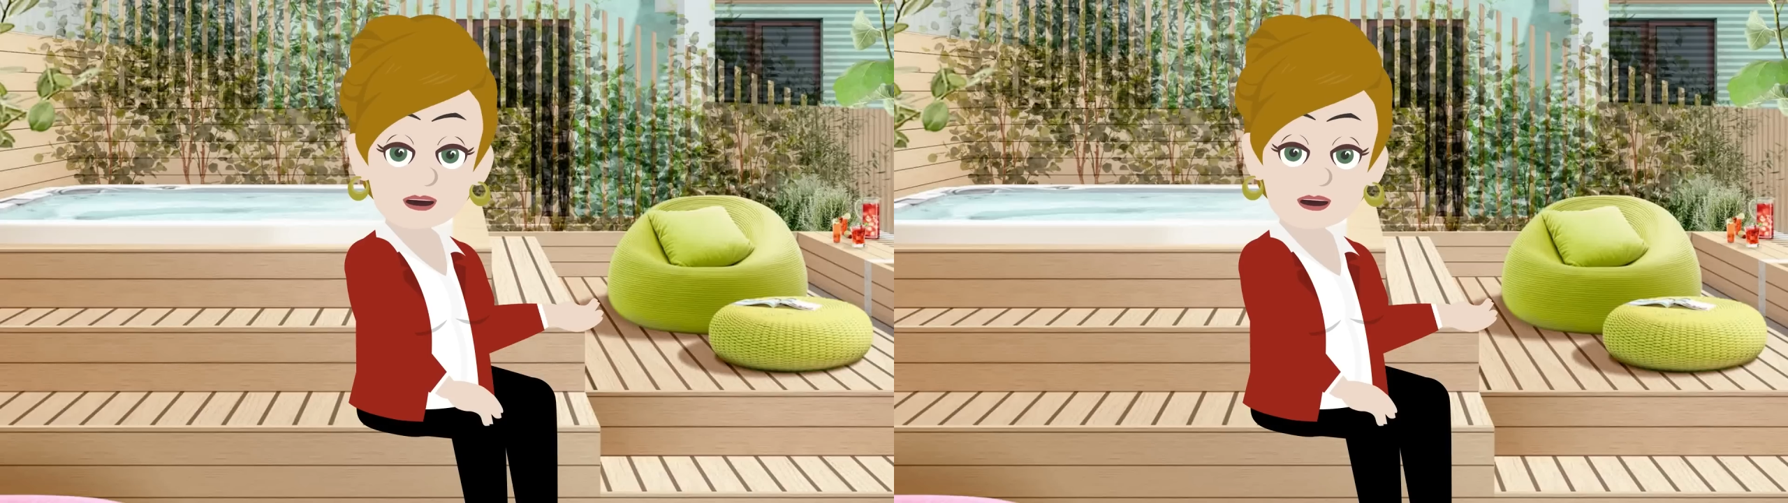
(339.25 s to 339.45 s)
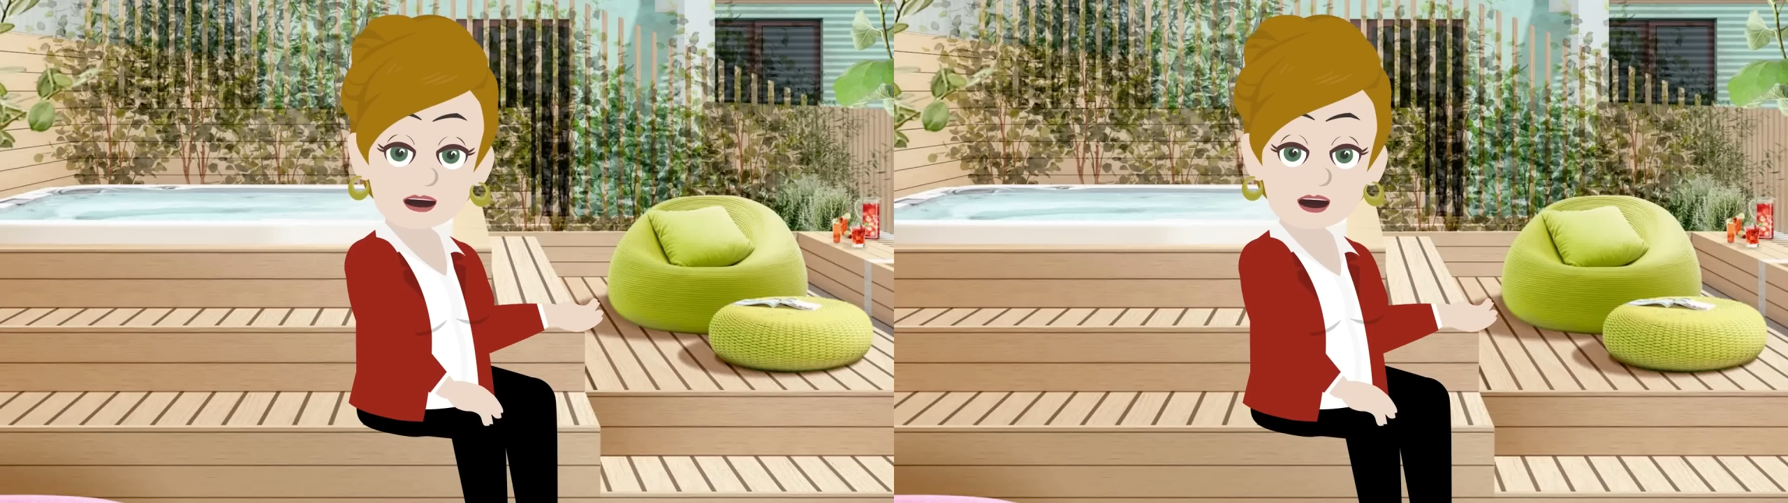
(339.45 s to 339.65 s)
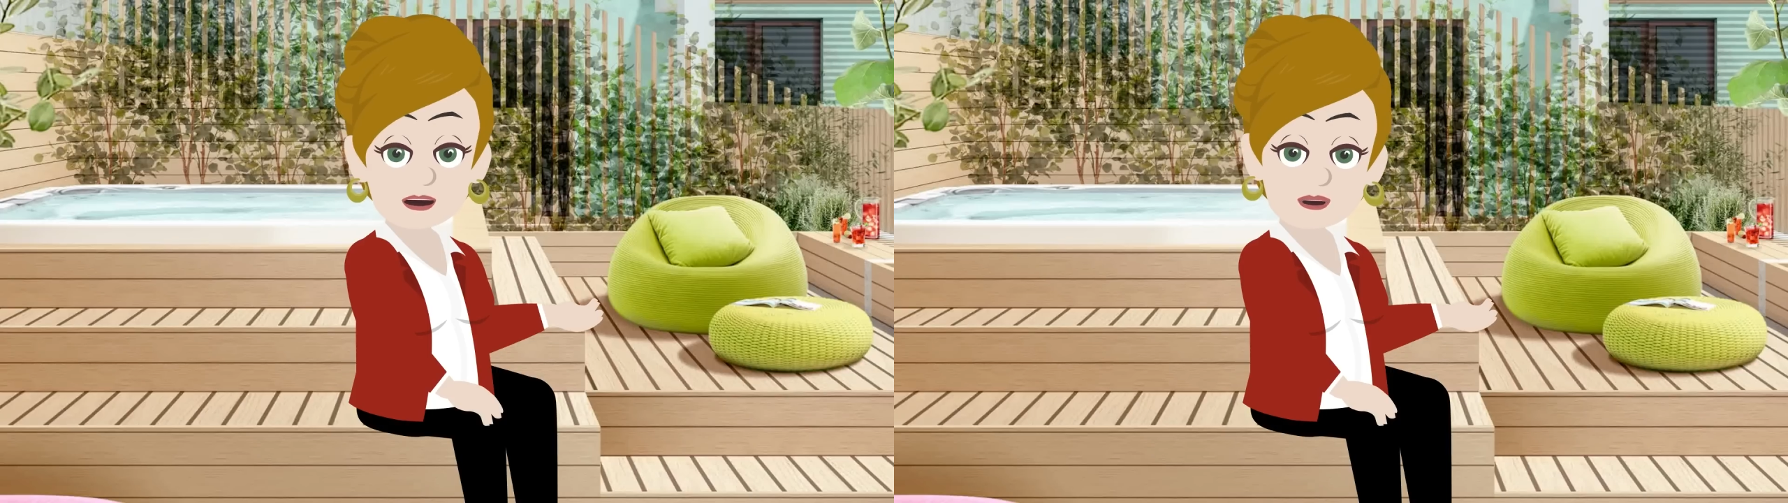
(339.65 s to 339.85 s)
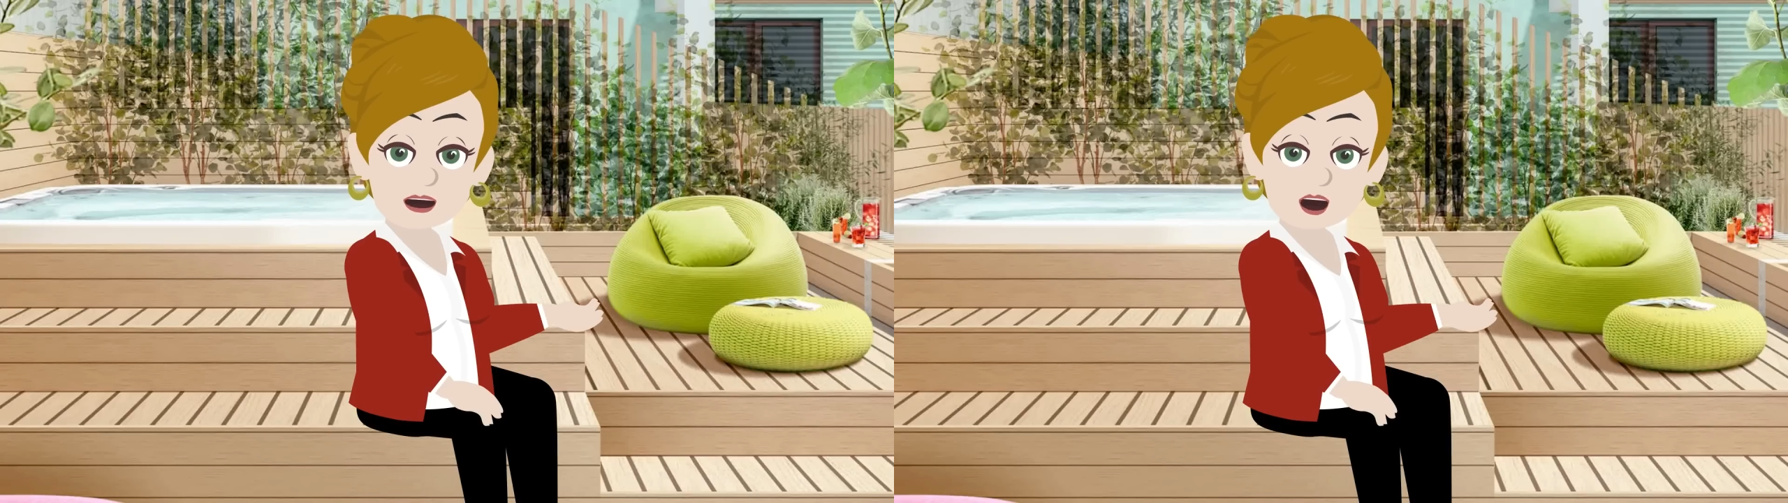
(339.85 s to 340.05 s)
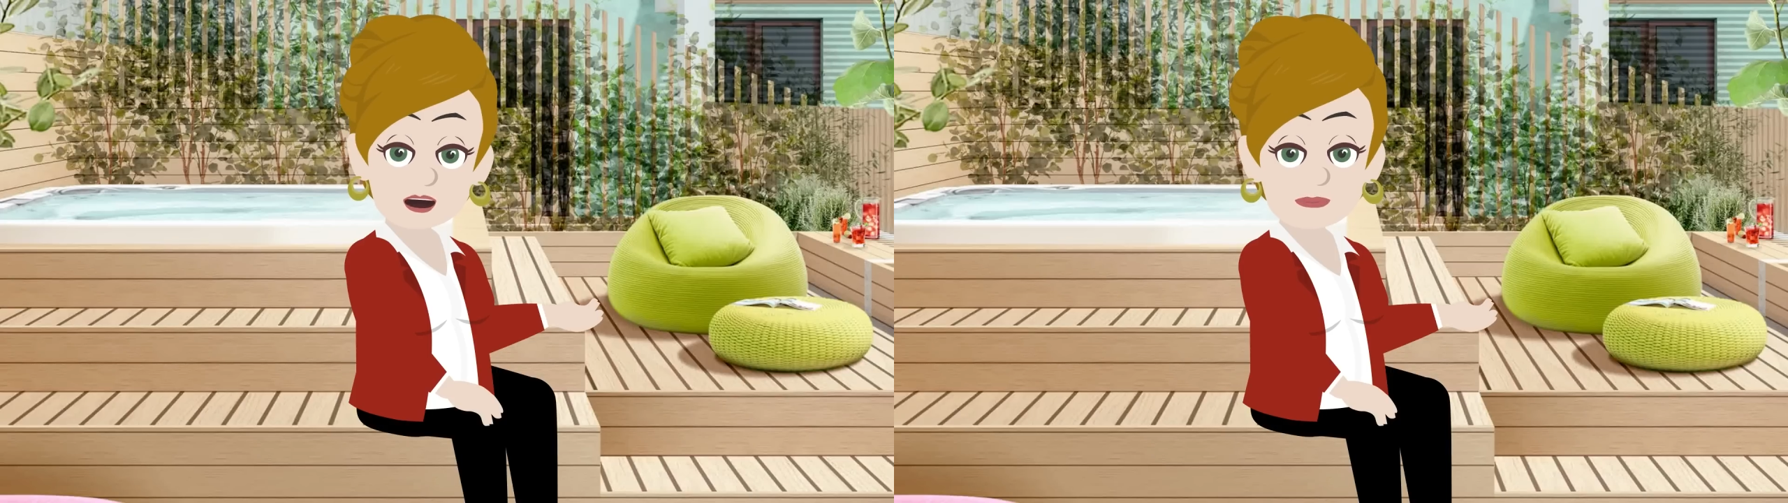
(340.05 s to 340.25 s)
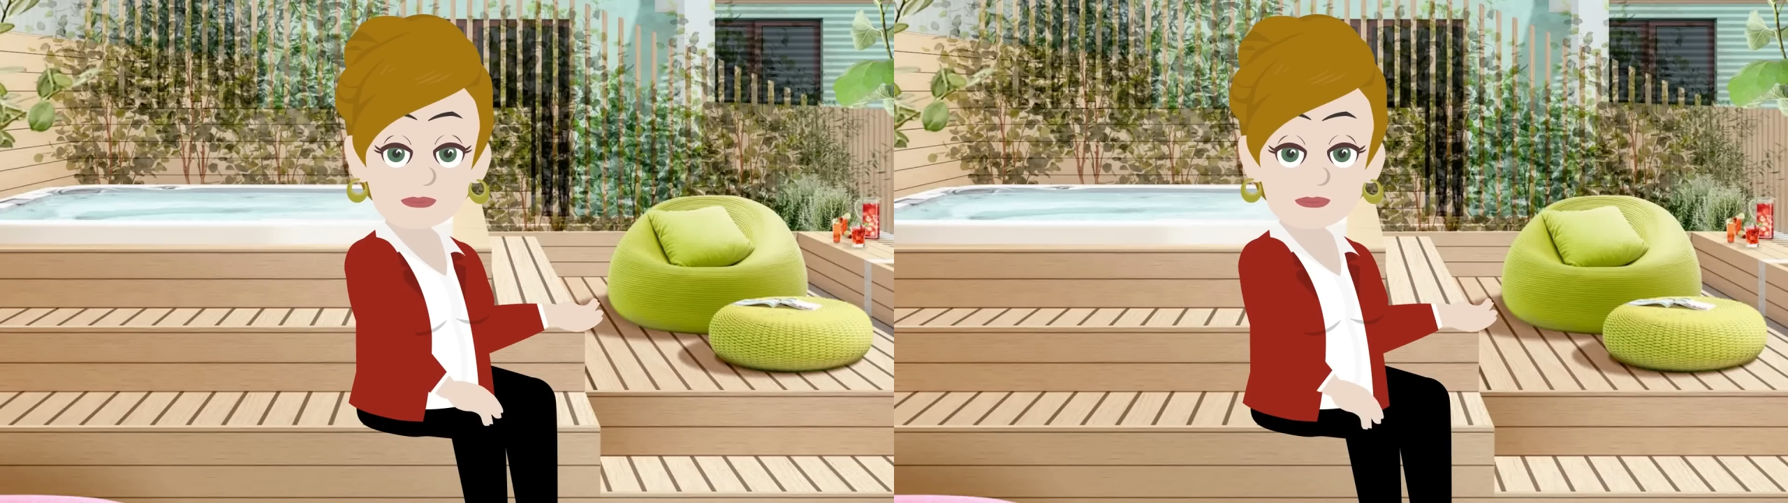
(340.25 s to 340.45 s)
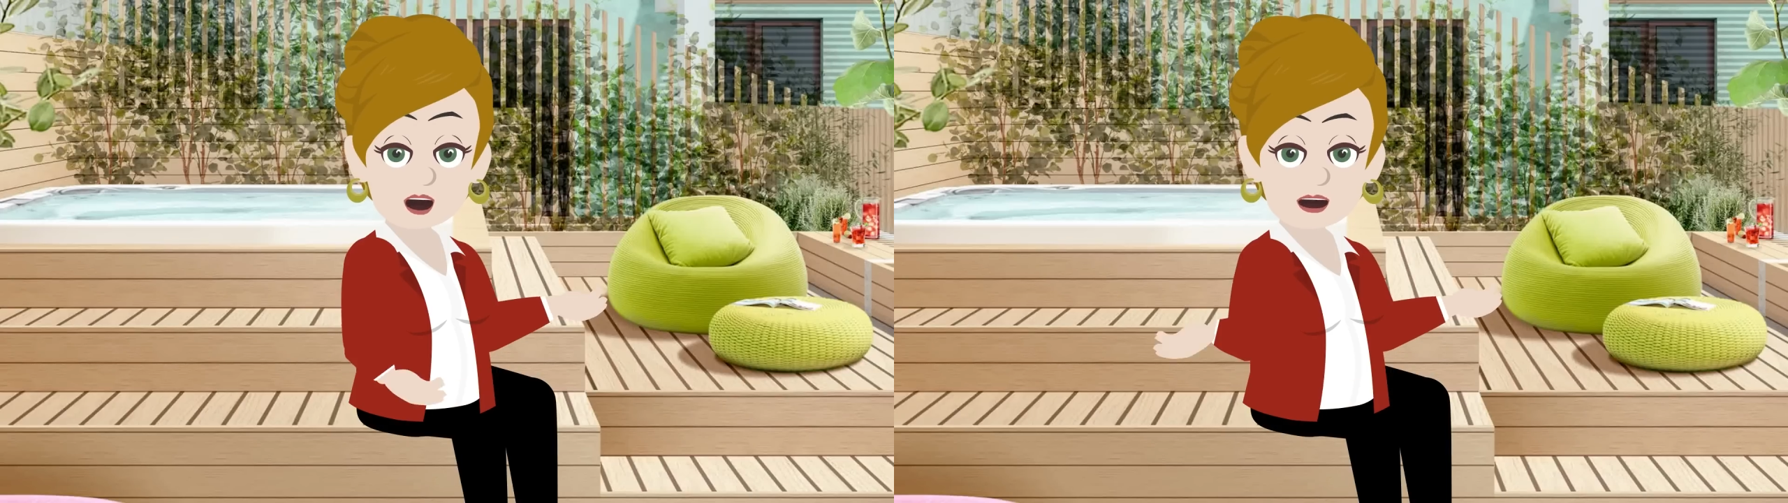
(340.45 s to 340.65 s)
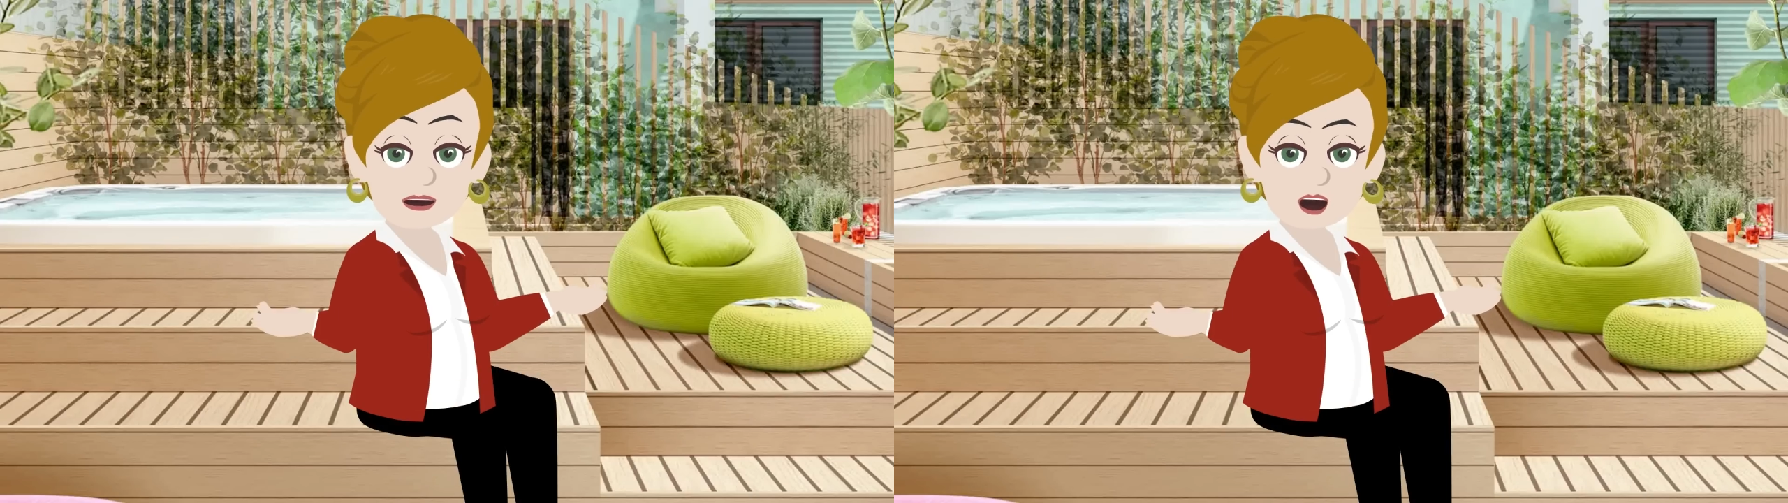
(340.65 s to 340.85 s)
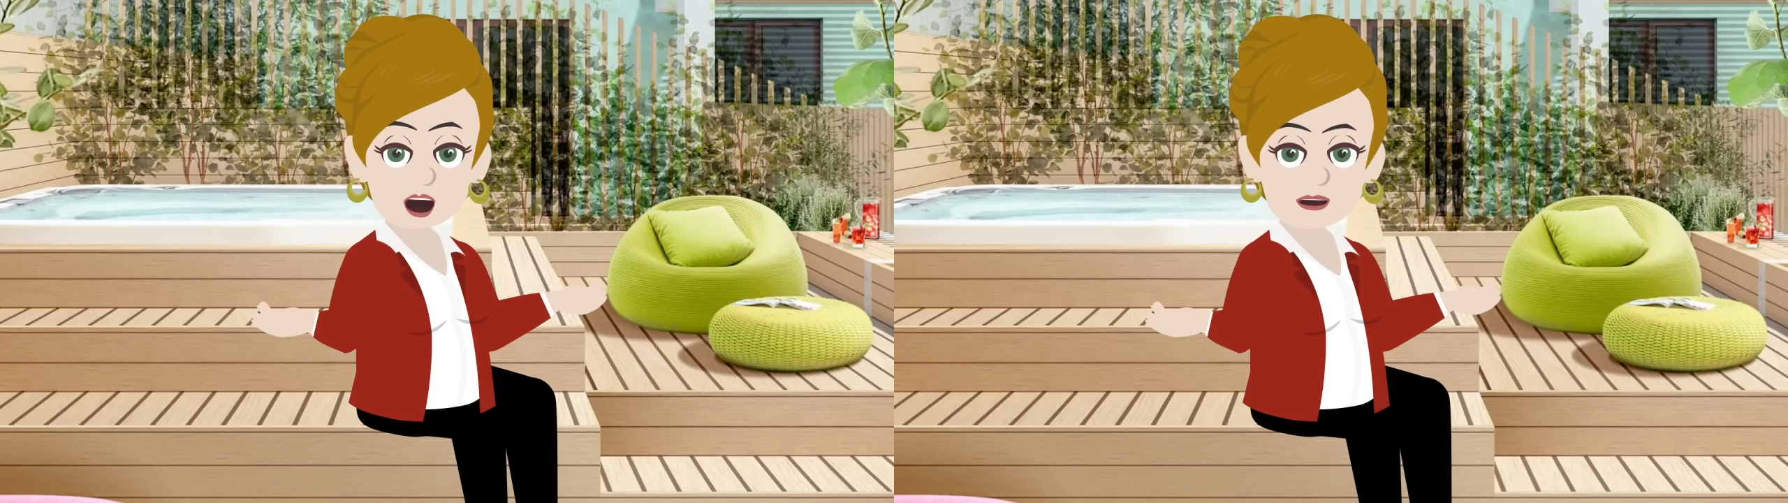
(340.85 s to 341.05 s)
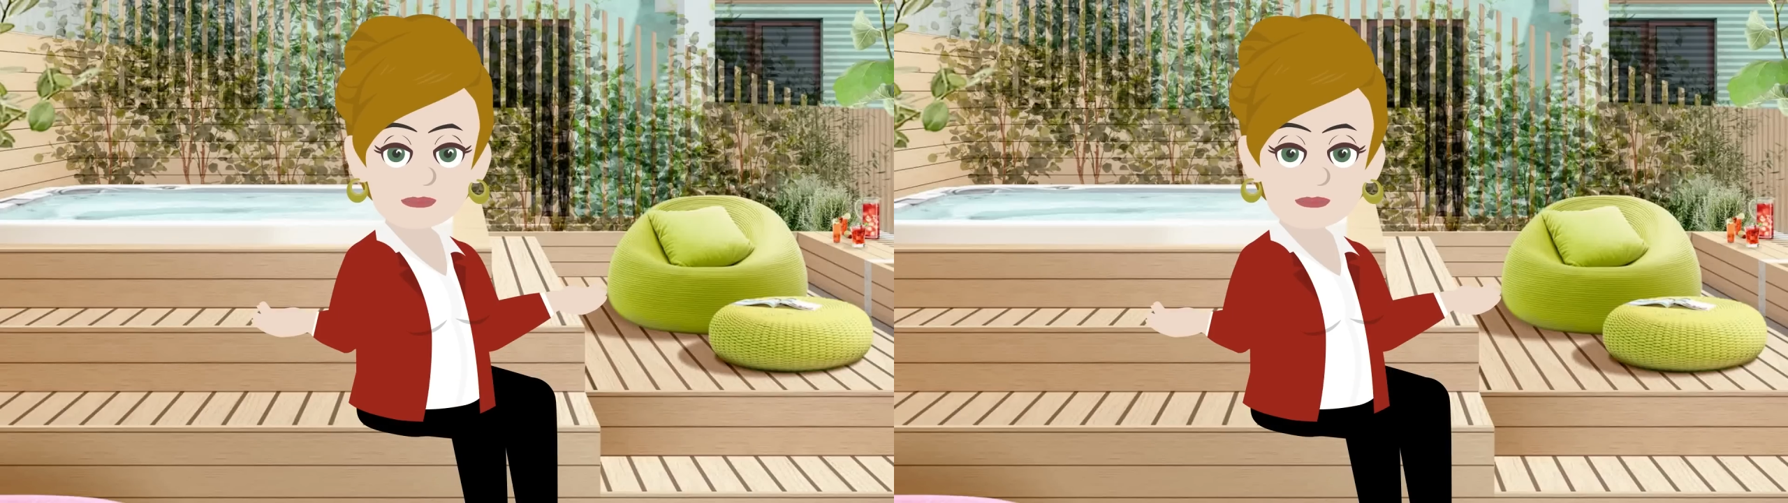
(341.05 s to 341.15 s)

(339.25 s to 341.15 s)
And when you do, it is